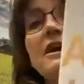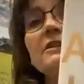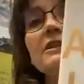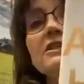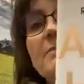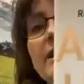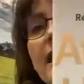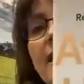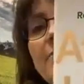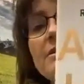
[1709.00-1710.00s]
called Atomic
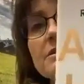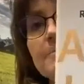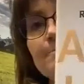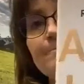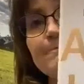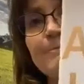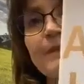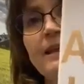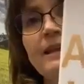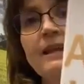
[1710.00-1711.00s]
Habits.
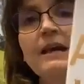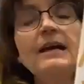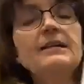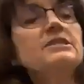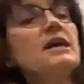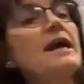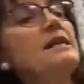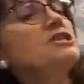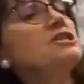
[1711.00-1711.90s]
Tiny